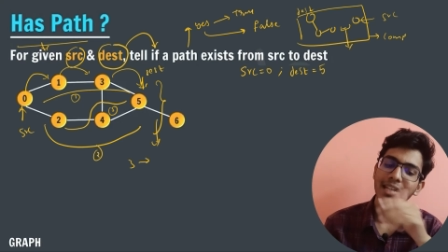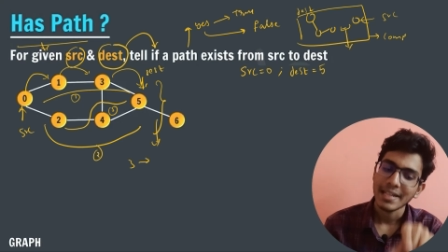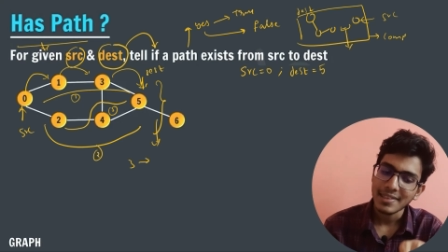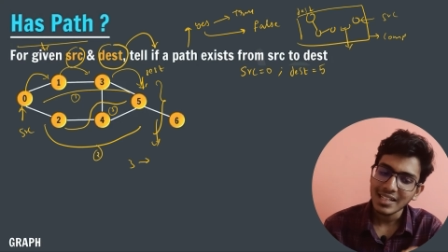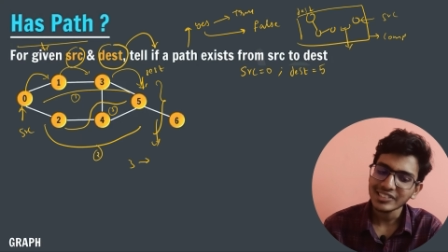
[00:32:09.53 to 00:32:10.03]

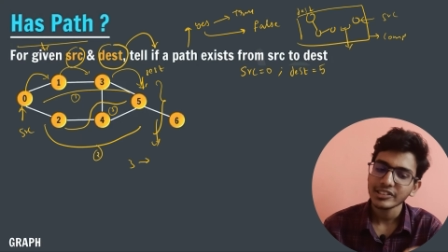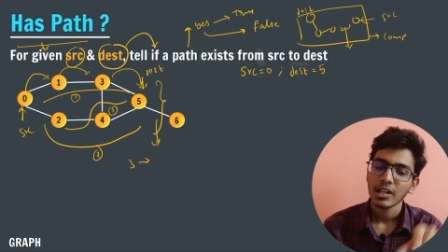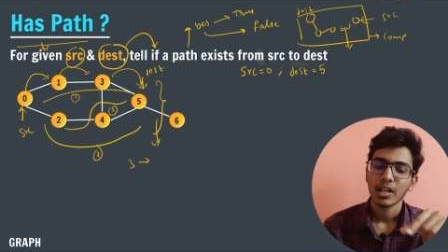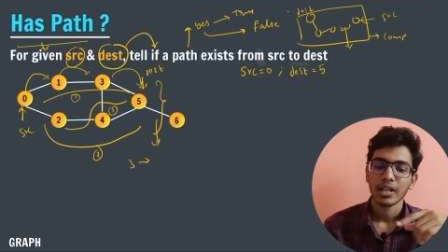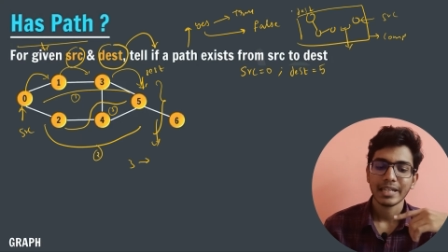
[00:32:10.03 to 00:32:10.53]
In this
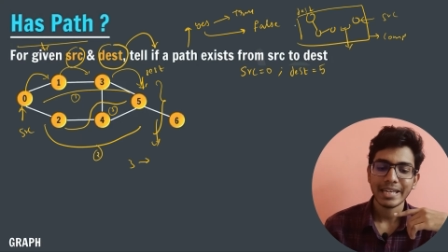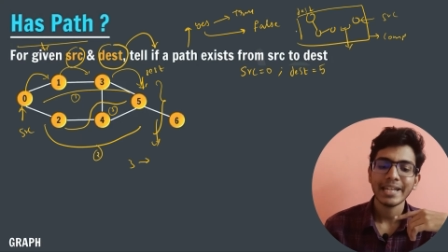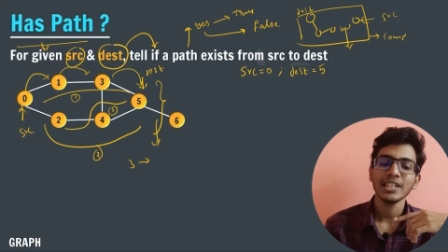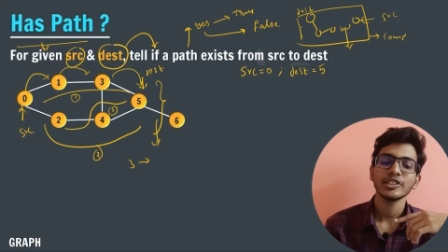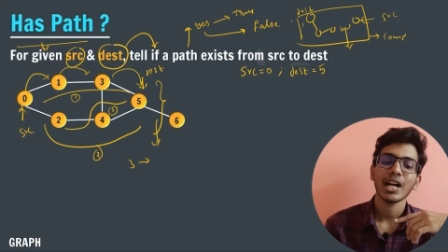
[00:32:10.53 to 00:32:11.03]

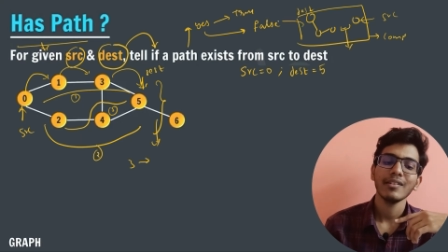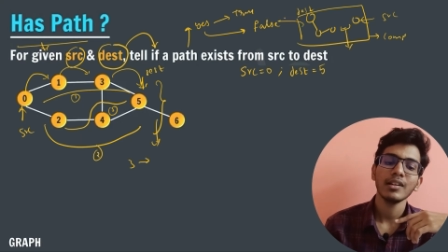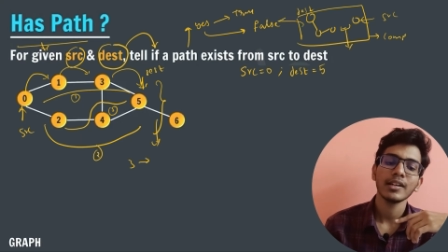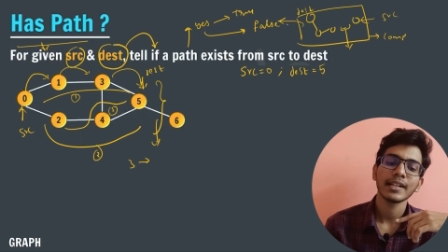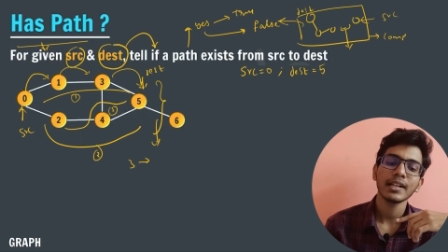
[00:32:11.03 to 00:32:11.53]
case, I
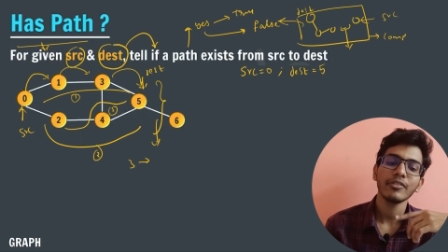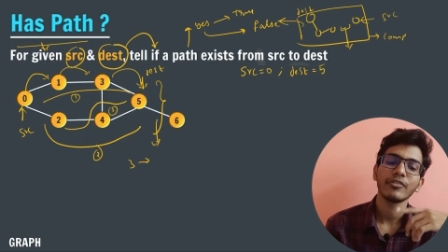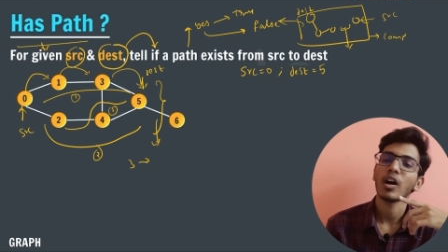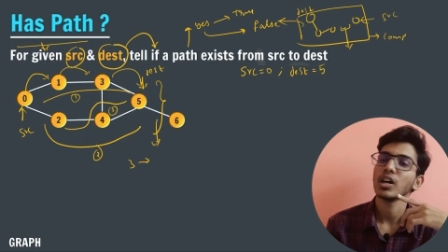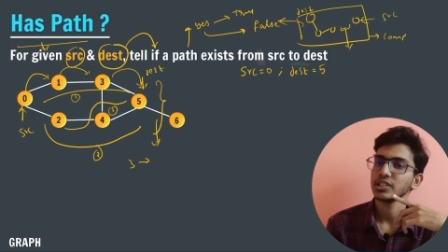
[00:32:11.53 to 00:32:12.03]
will return
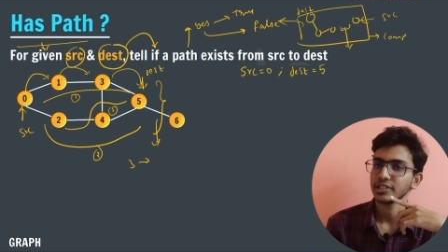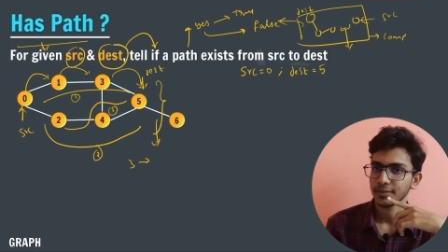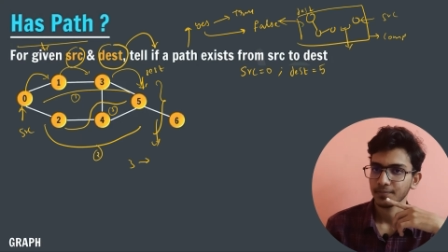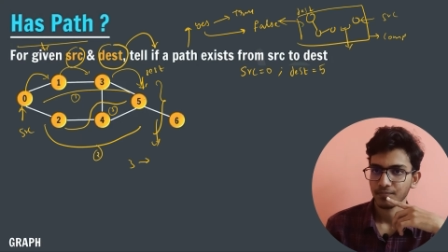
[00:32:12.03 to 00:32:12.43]
false.